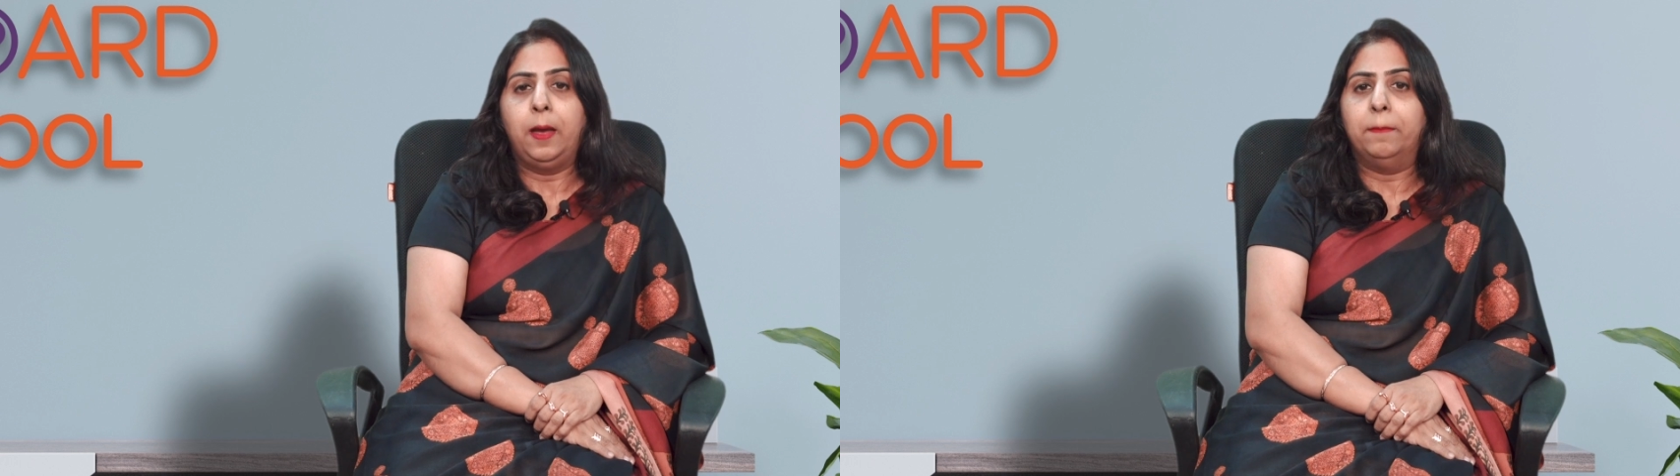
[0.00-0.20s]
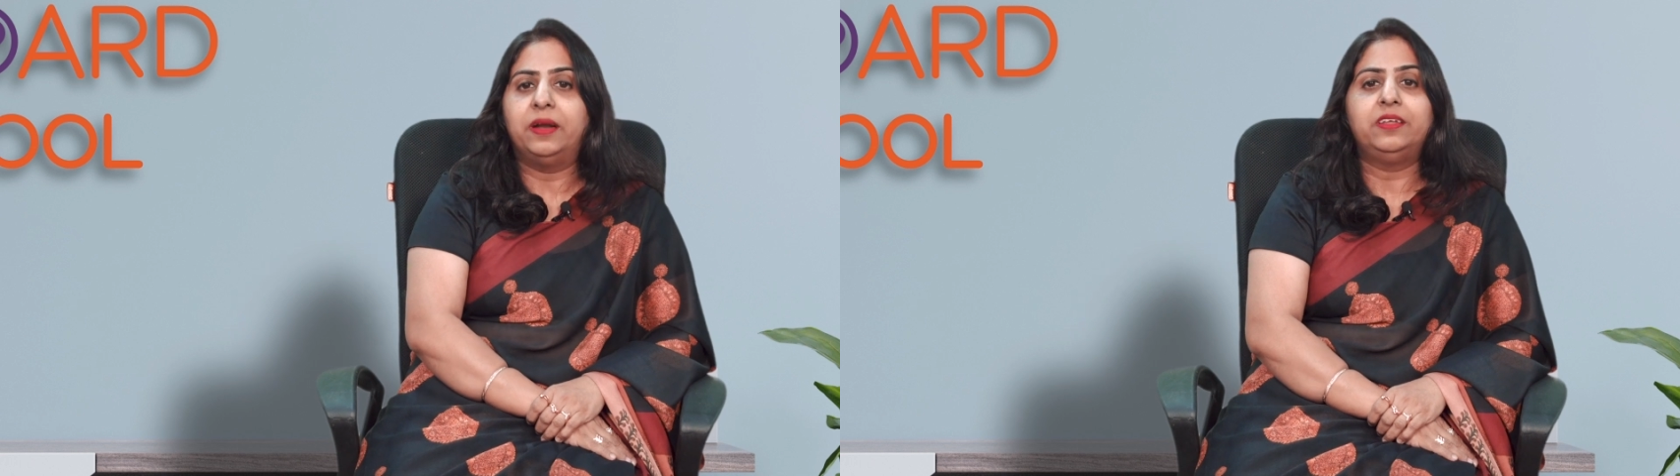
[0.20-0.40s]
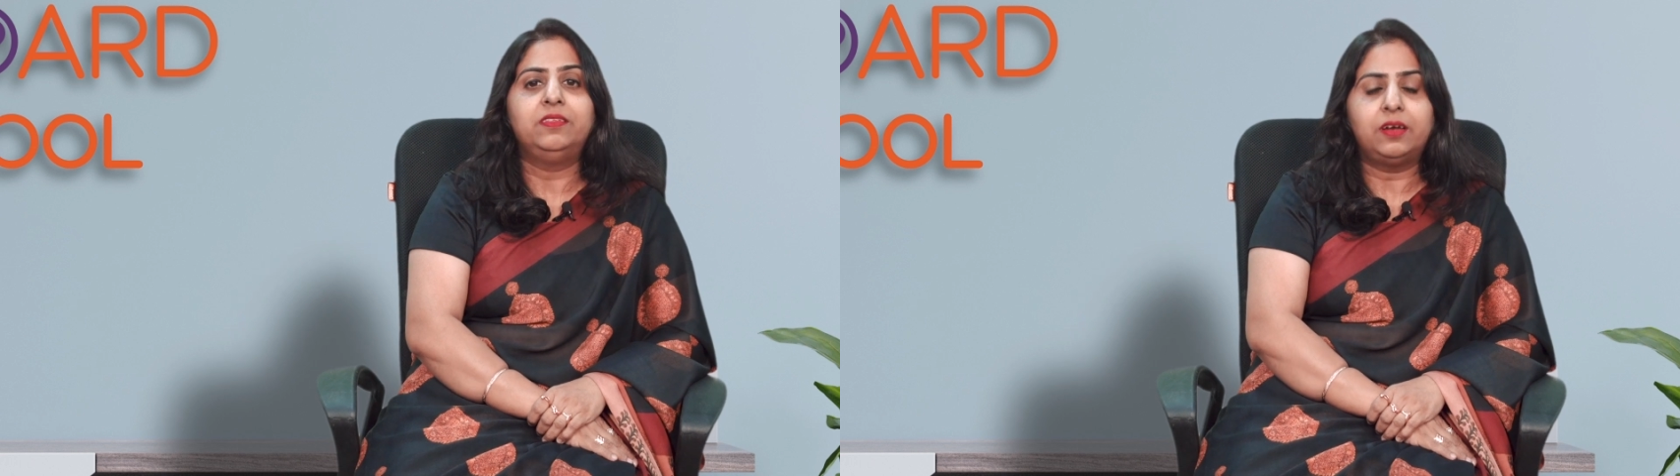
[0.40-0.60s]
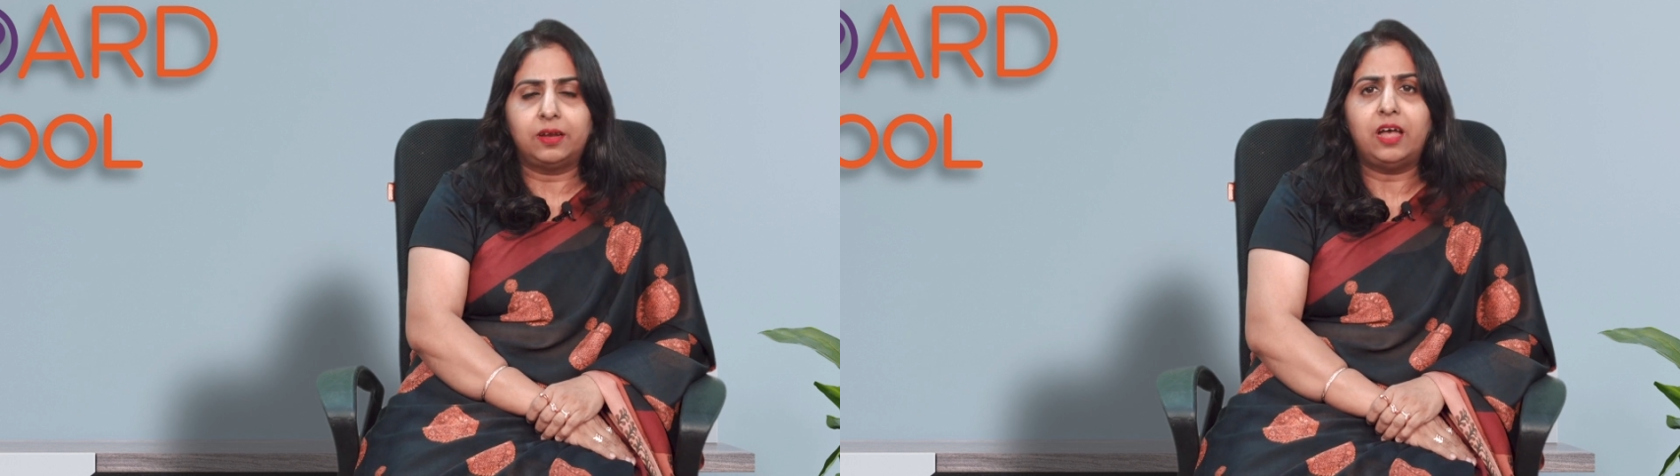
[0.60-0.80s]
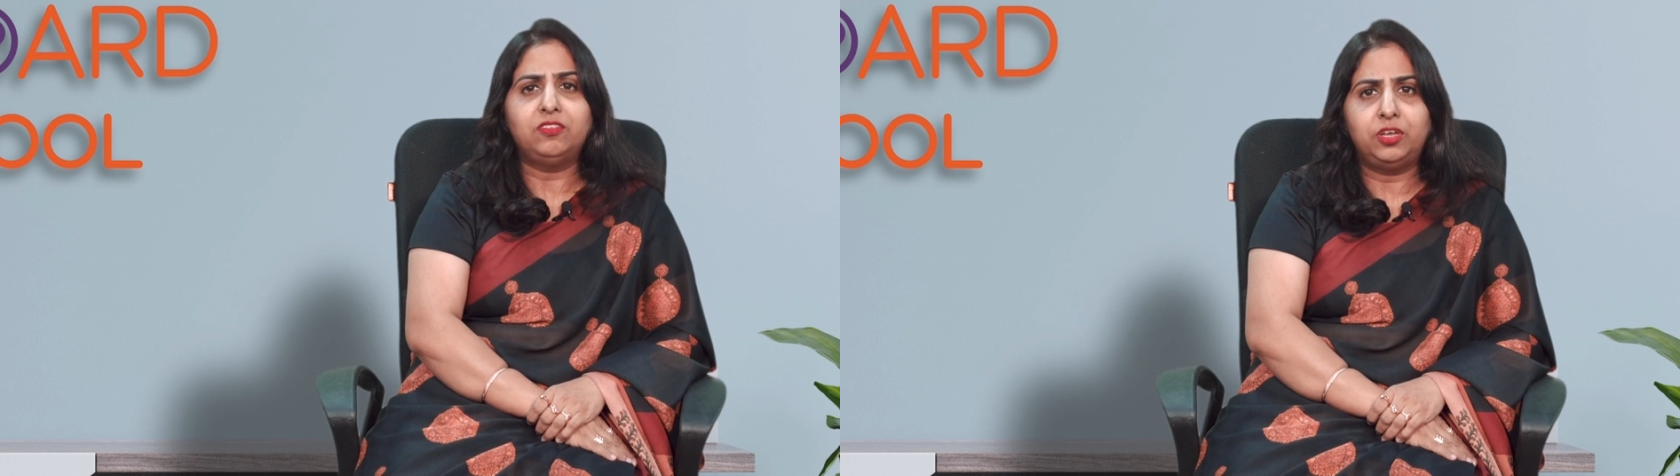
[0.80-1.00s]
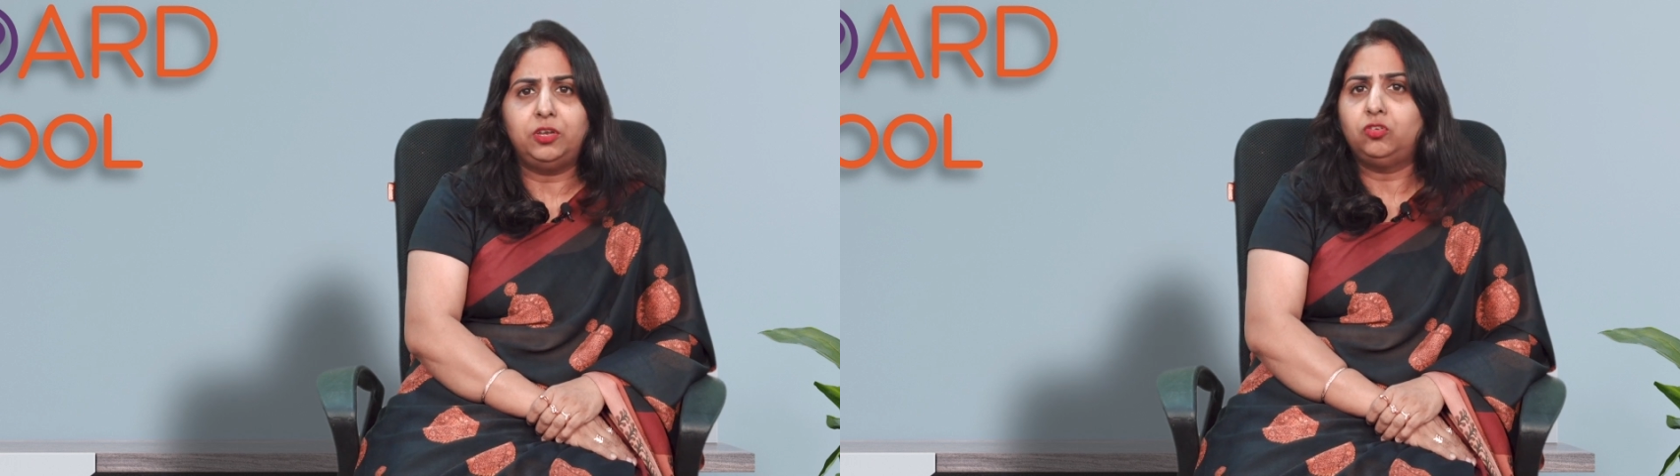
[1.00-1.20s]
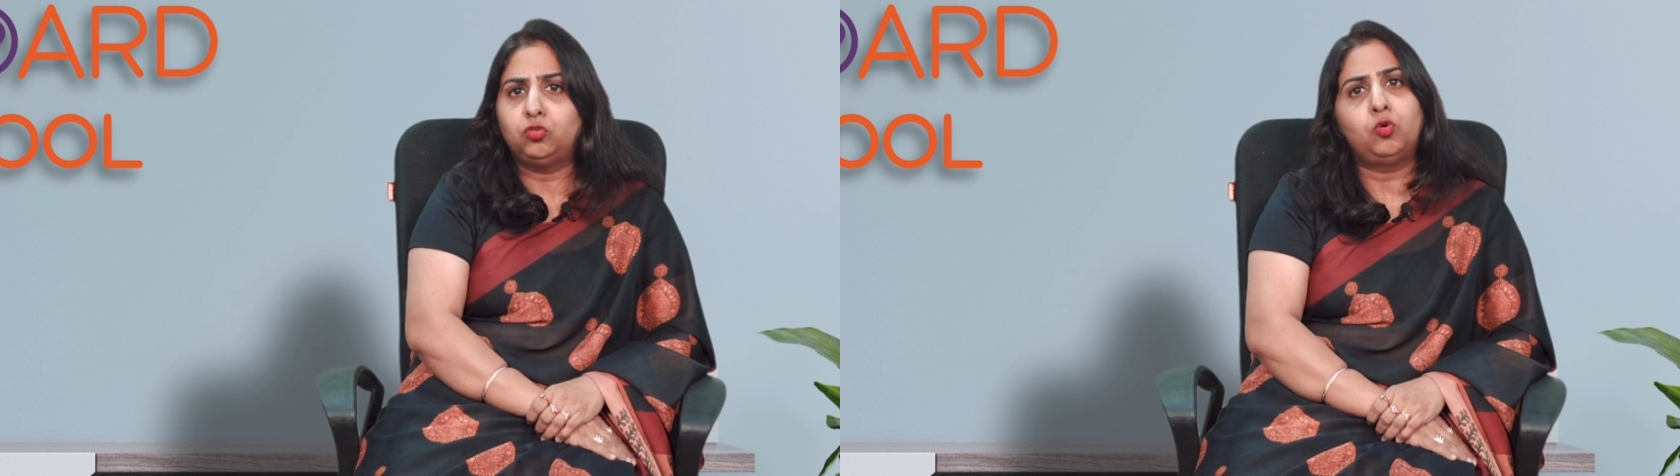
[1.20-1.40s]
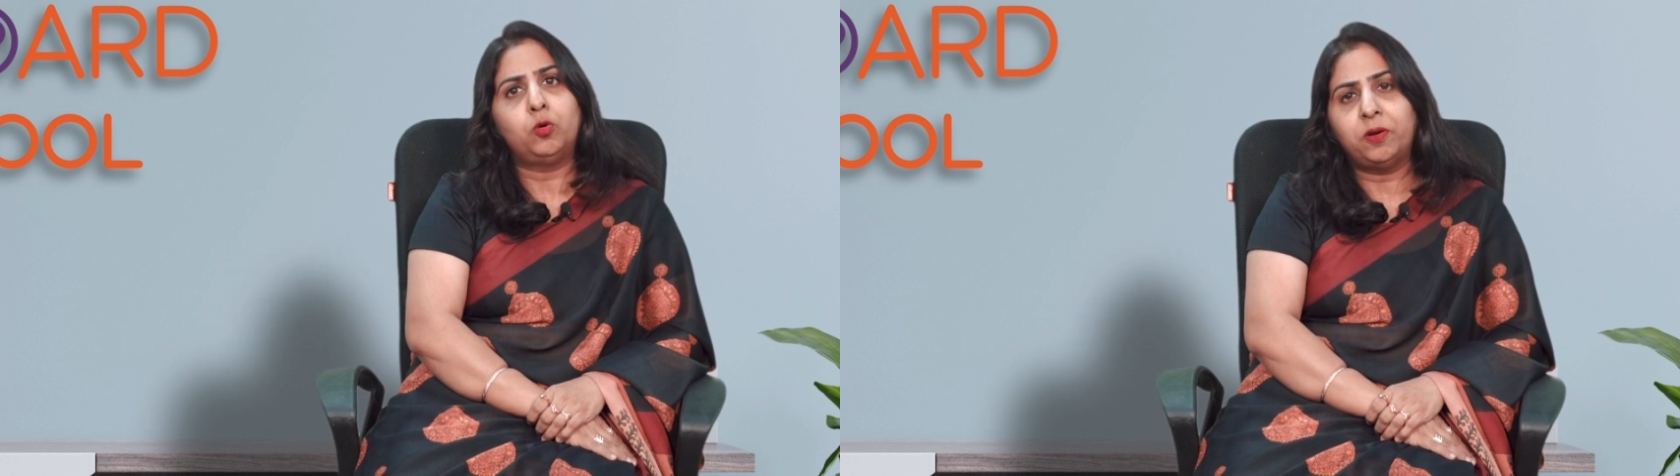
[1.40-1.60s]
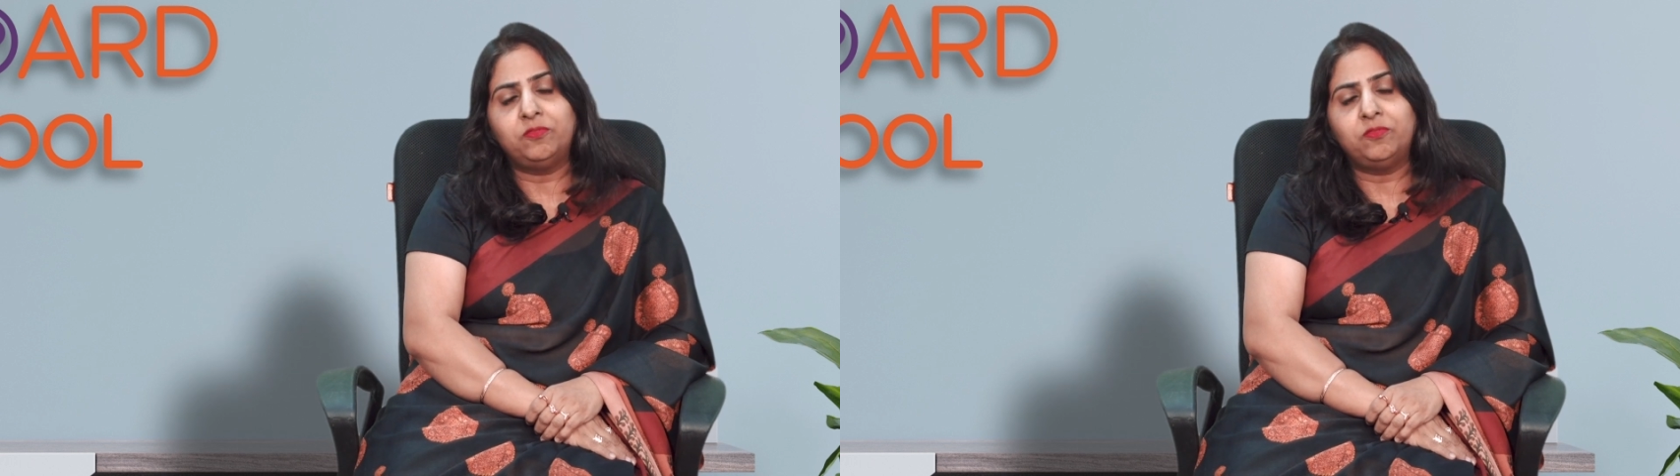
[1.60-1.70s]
But in the class, he needs to cope